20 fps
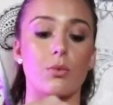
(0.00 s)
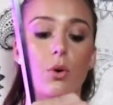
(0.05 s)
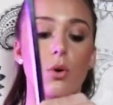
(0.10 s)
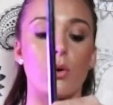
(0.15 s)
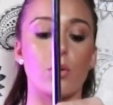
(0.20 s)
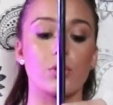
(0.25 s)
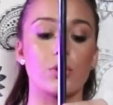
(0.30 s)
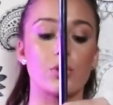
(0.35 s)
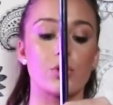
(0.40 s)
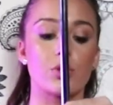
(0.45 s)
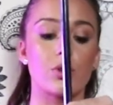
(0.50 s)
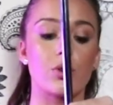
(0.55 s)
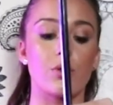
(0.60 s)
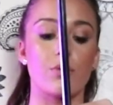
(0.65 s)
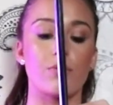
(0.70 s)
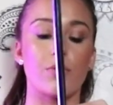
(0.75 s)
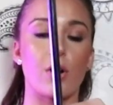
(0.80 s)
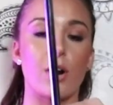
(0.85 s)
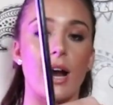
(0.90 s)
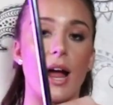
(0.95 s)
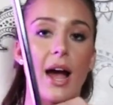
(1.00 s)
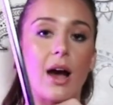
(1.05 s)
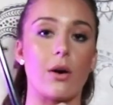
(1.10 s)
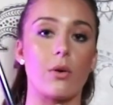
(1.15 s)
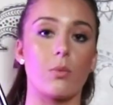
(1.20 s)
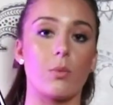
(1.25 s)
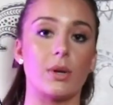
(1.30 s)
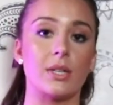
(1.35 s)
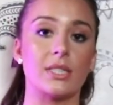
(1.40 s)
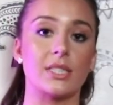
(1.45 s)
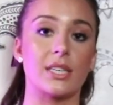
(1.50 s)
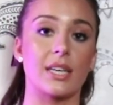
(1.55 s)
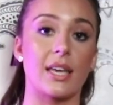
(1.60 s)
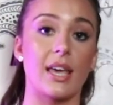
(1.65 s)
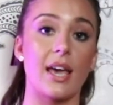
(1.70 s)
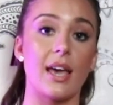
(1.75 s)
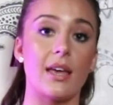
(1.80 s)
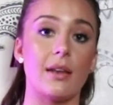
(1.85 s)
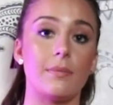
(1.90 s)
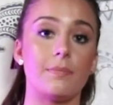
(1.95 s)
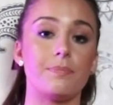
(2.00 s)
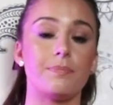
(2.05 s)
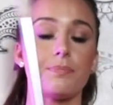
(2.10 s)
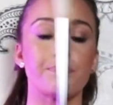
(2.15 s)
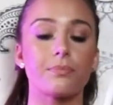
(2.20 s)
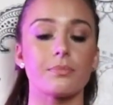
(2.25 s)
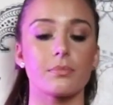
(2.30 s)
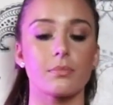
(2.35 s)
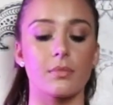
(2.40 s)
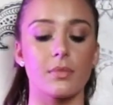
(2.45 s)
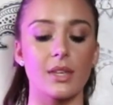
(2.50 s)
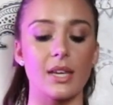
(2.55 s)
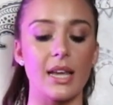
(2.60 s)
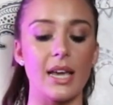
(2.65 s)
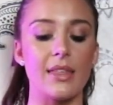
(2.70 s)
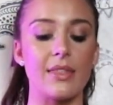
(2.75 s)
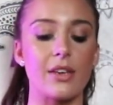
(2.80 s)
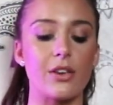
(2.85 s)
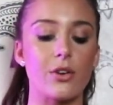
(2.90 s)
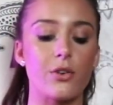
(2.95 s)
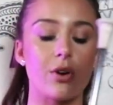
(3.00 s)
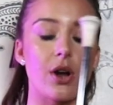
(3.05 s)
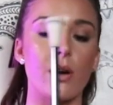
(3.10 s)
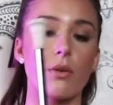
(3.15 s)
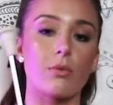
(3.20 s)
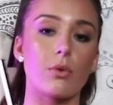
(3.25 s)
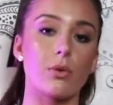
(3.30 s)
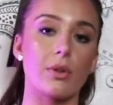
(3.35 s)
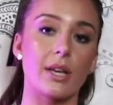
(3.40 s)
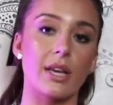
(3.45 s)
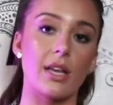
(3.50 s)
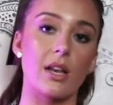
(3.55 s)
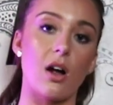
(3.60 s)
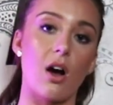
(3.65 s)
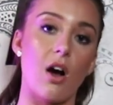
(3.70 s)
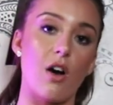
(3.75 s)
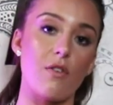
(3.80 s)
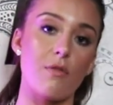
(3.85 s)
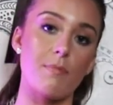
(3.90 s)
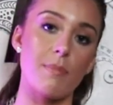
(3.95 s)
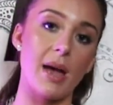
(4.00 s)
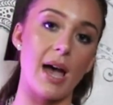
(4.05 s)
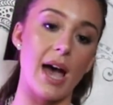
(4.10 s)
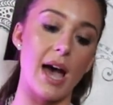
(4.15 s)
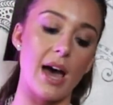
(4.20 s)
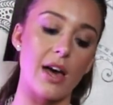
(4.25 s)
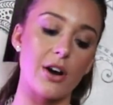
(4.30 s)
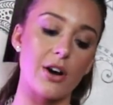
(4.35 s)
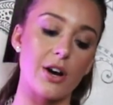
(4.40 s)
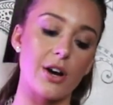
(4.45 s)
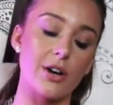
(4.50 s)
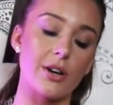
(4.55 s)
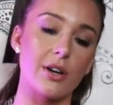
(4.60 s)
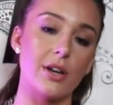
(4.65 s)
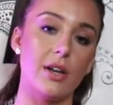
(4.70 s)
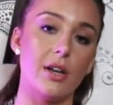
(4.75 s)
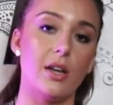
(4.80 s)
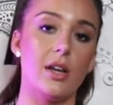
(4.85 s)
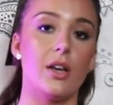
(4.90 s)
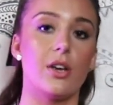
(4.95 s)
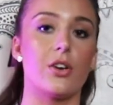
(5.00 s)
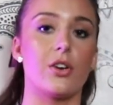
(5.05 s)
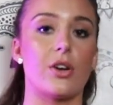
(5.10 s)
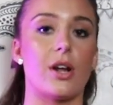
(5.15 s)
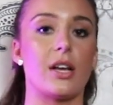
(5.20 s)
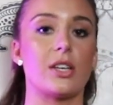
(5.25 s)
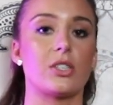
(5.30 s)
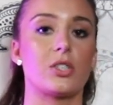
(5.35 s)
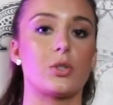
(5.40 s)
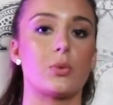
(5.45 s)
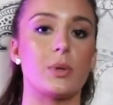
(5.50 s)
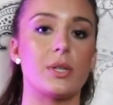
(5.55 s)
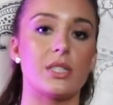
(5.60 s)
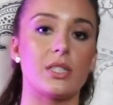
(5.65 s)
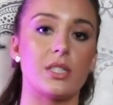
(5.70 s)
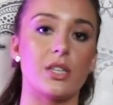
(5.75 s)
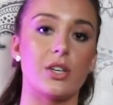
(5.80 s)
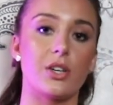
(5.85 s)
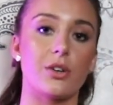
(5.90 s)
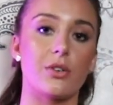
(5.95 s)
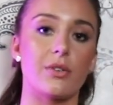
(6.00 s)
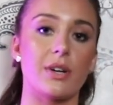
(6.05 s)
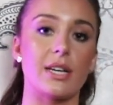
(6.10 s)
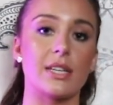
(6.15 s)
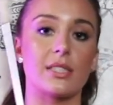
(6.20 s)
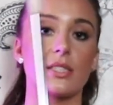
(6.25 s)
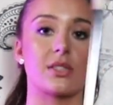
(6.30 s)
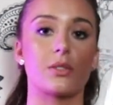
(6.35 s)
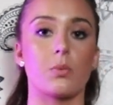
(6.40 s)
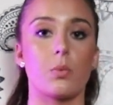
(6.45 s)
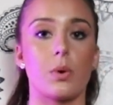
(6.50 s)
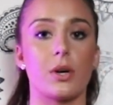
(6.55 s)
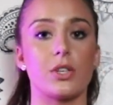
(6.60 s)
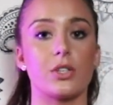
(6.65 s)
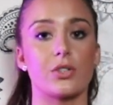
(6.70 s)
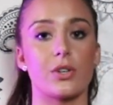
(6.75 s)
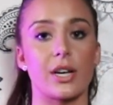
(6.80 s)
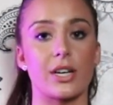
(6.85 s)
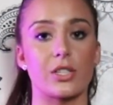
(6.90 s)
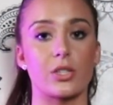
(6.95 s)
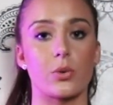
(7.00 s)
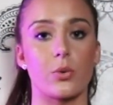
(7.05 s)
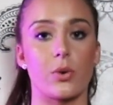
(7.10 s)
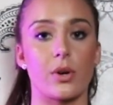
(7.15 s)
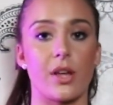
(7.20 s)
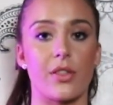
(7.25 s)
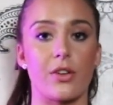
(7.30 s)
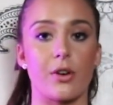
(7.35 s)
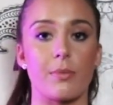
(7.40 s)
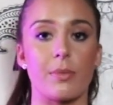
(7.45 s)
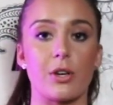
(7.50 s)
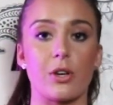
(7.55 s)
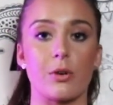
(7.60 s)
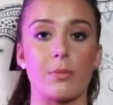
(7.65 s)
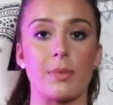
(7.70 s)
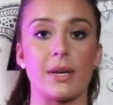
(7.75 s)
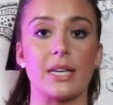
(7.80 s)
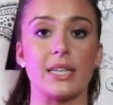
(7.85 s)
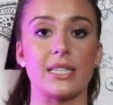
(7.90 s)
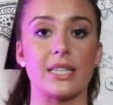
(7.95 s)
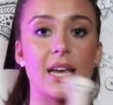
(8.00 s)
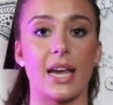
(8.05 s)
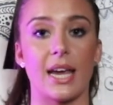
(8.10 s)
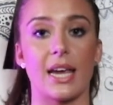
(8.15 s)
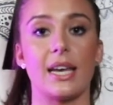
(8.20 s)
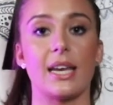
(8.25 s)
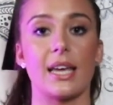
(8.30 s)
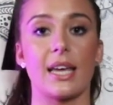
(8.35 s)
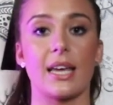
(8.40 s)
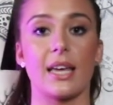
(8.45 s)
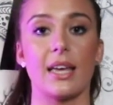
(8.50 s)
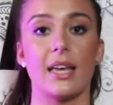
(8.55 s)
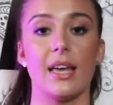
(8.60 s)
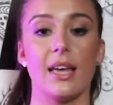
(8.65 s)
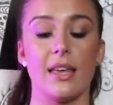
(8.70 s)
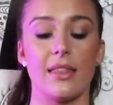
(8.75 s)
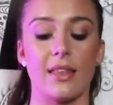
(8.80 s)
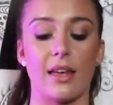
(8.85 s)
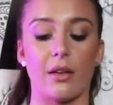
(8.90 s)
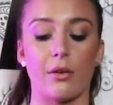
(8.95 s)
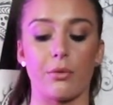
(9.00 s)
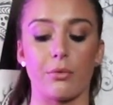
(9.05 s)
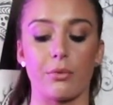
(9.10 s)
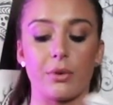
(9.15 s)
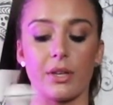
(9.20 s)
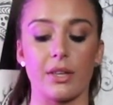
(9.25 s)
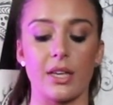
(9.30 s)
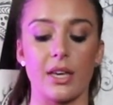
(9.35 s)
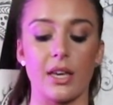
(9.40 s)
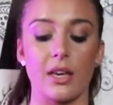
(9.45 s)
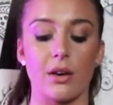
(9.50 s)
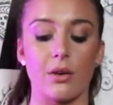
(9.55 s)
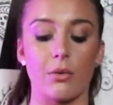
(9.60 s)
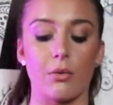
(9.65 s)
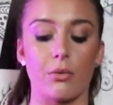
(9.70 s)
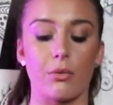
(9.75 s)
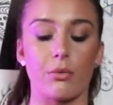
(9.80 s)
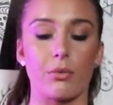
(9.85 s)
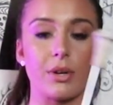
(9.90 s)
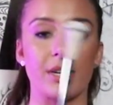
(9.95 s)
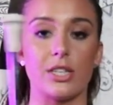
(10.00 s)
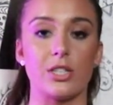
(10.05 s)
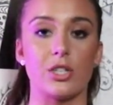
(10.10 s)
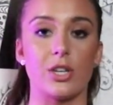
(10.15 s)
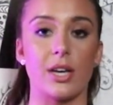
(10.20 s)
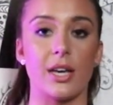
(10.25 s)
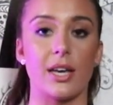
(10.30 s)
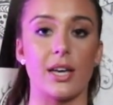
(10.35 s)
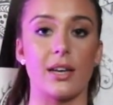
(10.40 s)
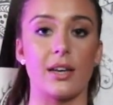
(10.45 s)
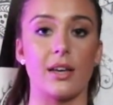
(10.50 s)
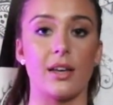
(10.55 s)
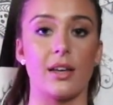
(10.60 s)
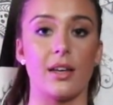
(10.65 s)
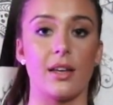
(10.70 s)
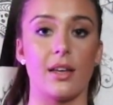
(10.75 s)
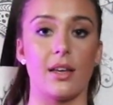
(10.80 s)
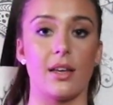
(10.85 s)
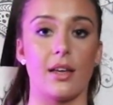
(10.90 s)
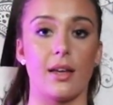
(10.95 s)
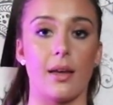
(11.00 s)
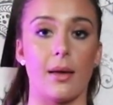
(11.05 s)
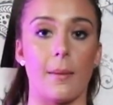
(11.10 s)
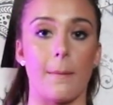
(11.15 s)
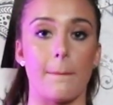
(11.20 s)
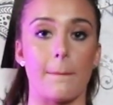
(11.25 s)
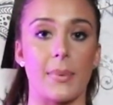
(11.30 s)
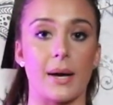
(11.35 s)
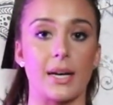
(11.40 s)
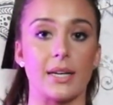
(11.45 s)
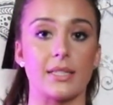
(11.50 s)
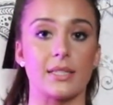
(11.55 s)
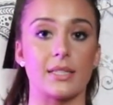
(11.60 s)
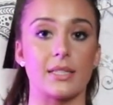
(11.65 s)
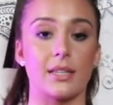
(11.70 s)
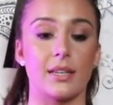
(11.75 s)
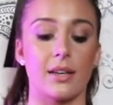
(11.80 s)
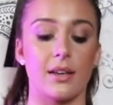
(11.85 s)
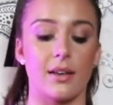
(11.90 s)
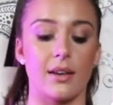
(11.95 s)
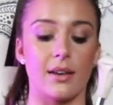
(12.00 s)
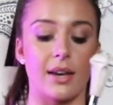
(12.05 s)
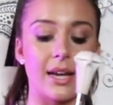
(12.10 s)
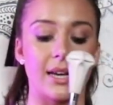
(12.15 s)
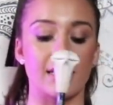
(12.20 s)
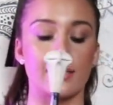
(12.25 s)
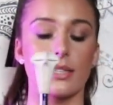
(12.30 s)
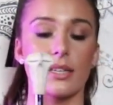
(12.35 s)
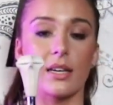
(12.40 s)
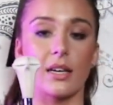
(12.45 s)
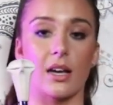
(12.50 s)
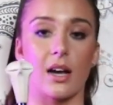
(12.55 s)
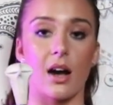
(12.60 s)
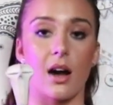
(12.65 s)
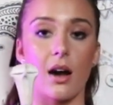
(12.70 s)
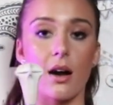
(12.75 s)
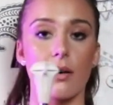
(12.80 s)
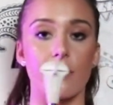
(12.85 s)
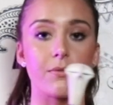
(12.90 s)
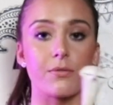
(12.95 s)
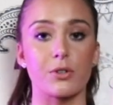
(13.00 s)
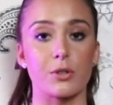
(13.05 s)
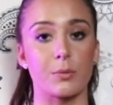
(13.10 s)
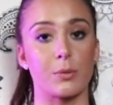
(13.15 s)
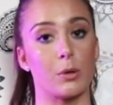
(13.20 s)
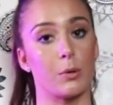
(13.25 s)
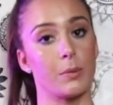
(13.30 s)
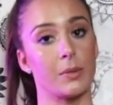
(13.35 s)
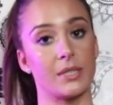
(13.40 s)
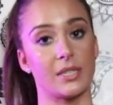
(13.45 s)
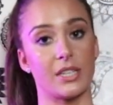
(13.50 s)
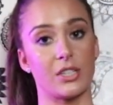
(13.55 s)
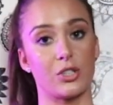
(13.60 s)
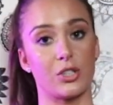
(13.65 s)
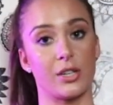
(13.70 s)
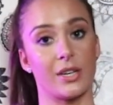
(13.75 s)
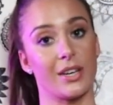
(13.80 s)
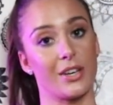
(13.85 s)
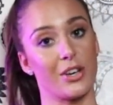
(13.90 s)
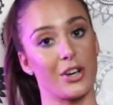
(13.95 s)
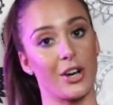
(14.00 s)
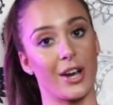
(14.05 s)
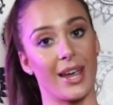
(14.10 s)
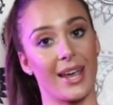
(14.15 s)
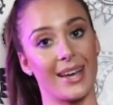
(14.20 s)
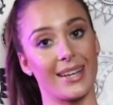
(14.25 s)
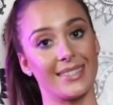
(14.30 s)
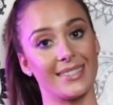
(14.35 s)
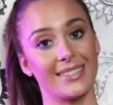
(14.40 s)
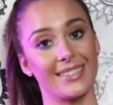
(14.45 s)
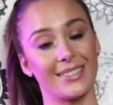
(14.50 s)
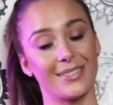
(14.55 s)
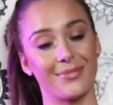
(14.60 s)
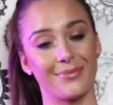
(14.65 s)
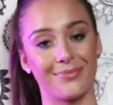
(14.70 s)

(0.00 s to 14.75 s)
roll too far out once again, and that you're not rolling it off pattern. You're not twisting your wrist one direction or another, but you're maintaining that really rigid but nice and comfortable position in your hand.